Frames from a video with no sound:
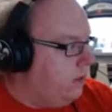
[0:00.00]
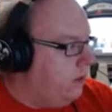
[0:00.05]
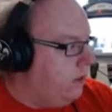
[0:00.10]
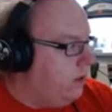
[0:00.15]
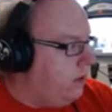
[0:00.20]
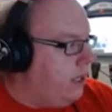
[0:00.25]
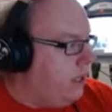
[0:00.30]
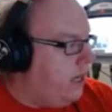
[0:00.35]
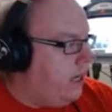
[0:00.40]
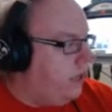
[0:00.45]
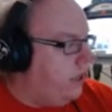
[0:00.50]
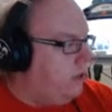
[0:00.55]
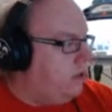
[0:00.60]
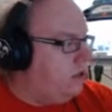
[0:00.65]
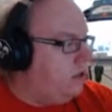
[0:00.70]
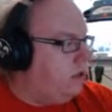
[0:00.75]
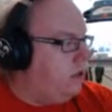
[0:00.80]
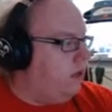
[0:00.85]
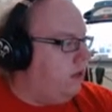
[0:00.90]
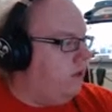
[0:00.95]
Yeah,
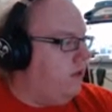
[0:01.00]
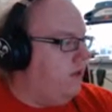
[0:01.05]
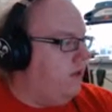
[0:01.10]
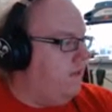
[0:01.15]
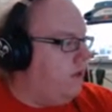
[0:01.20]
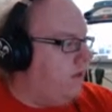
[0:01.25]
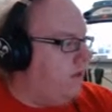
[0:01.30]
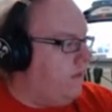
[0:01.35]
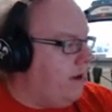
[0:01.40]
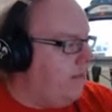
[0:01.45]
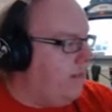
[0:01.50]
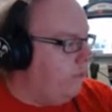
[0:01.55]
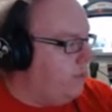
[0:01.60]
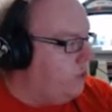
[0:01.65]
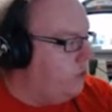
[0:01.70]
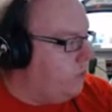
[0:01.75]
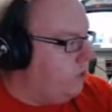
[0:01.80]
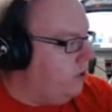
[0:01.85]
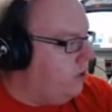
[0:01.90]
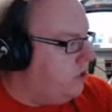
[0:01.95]
so if either of
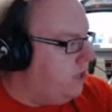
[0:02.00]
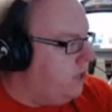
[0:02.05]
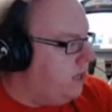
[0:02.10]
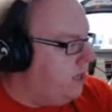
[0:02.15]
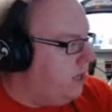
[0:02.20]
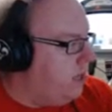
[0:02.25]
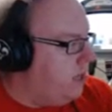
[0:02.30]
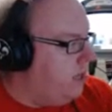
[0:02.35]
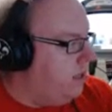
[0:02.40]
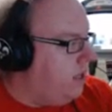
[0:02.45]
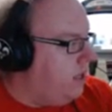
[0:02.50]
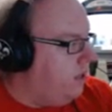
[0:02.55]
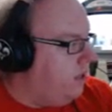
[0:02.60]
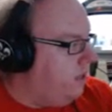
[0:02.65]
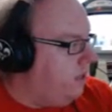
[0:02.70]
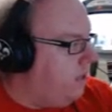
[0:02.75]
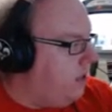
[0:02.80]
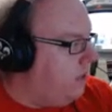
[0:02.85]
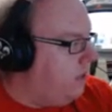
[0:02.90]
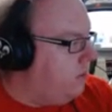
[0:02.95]
us were using a gun, that would
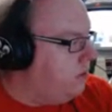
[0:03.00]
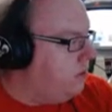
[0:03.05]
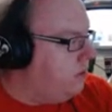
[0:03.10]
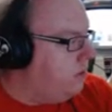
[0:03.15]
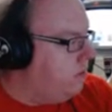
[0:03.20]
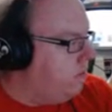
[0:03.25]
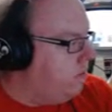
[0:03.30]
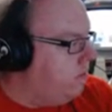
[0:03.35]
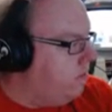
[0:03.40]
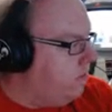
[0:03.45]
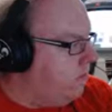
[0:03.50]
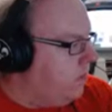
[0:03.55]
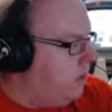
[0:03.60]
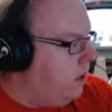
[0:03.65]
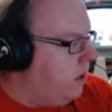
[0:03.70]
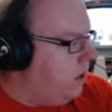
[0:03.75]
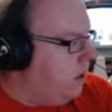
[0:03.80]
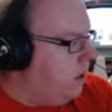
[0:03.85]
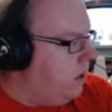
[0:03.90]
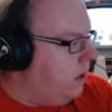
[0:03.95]
have helped.
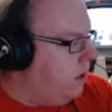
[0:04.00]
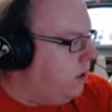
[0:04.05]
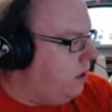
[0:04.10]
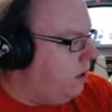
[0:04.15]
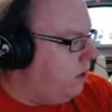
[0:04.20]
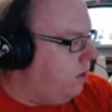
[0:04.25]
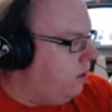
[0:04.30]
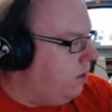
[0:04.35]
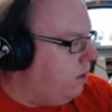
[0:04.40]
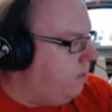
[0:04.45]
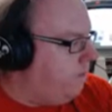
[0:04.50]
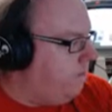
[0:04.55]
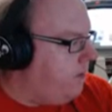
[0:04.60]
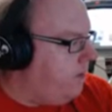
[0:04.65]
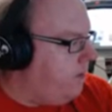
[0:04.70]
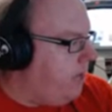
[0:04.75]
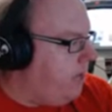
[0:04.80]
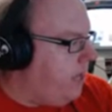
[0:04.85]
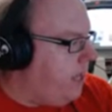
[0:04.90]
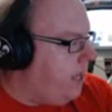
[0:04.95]
The
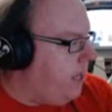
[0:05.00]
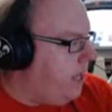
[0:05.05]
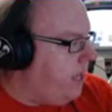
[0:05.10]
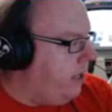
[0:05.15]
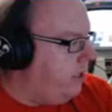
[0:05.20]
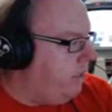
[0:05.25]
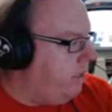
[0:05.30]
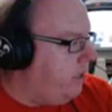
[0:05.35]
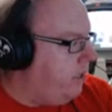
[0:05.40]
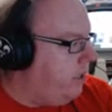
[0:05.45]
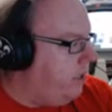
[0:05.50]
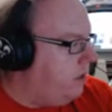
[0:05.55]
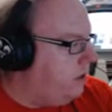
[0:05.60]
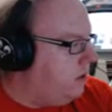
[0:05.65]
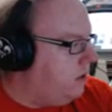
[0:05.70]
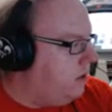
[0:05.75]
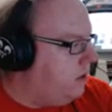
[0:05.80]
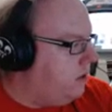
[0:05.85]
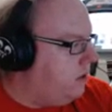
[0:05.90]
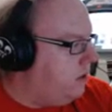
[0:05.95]
Chlorophyte helmet
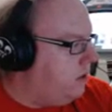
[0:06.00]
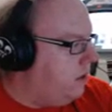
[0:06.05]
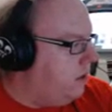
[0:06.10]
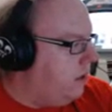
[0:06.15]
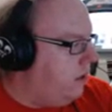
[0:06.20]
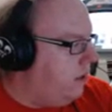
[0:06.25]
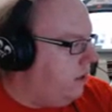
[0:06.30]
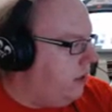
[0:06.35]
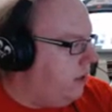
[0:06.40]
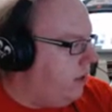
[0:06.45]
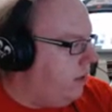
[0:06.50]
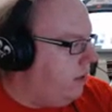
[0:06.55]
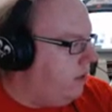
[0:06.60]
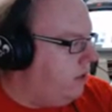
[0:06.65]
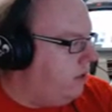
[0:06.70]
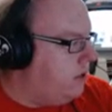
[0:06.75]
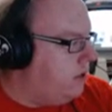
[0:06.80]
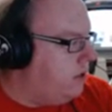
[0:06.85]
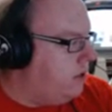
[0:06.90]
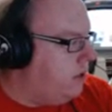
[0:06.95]
and
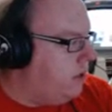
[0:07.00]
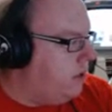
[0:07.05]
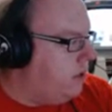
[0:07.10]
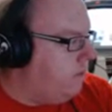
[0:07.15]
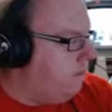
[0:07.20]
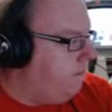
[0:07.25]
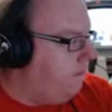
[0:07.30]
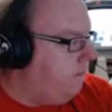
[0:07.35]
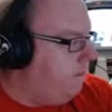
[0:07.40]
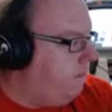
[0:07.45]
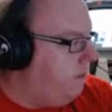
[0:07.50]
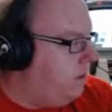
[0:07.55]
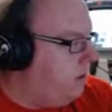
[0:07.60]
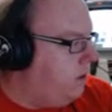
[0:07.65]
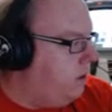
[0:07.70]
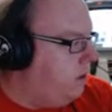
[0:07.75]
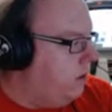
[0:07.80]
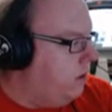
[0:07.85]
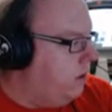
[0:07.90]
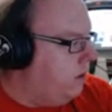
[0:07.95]
armor stuff.
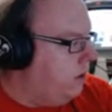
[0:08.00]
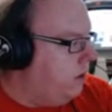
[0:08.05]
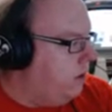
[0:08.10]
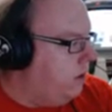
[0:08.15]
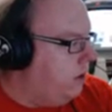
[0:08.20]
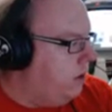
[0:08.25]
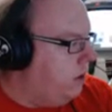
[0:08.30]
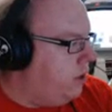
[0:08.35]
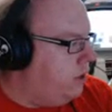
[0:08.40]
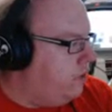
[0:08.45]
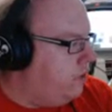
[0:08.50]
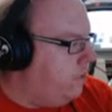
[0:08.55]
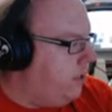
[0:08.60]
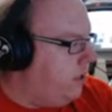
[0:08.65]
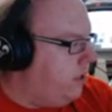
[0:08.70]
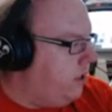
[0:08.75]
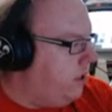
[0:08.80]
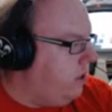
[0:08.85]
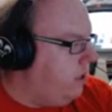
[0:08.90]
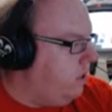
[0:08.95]

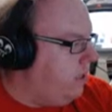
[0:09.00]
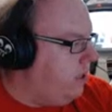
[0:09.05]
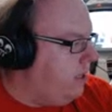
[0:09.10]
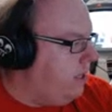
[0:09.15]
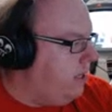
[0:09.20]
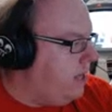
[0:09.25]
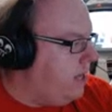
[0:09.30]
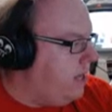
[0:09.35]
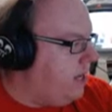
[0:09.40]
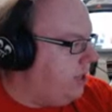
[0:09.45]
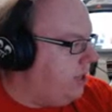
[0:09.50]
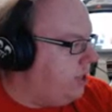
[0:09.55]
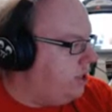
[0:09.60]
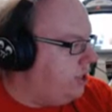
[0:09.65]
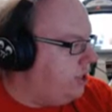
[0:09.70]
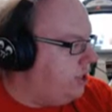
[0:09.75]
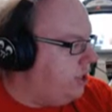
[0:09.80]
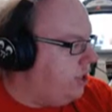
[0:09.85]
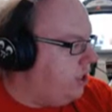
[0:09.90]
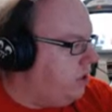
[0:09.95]
Drill,
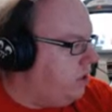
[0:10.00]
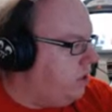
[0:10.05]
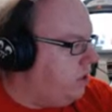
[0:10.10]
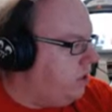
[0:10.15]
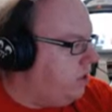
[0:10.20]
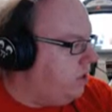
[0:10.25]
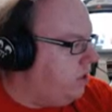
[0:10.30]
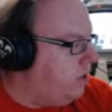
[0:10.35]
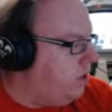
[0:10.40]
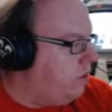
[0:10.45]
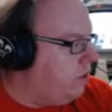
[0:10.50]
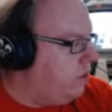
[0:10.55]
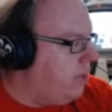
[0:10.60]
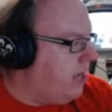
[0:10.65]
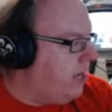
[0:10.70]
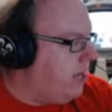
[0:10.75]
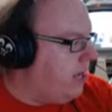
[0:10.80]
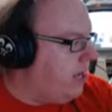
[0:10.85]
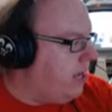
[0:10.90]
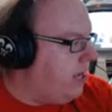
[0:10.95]
pickaxe, chainsaw,
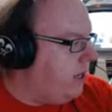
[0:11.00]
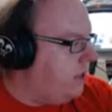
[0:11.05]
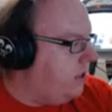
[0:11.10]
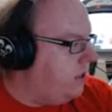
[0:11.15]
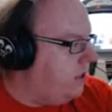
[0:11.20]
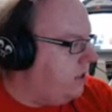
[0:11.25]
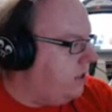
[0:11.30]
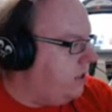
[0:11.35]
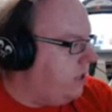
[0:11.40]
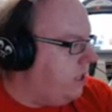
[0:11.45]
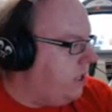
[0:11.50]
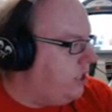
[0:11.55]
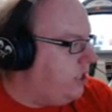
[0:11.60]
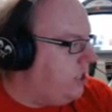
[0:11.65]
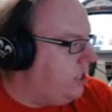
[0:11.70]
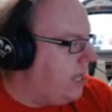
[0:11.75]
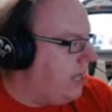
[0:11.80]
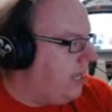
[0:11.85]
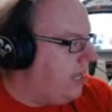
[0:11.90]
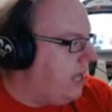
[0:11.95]
great axe, a
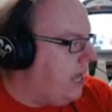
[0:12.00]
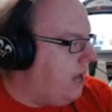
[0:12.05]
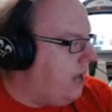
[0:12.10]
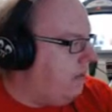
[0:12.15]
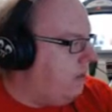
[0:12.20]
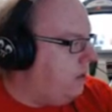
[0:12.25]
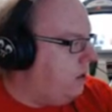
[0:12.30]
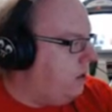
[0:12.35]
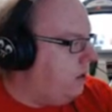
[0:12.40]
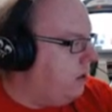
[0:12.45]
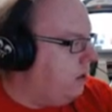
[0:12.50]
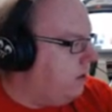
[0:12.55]
jackhammer.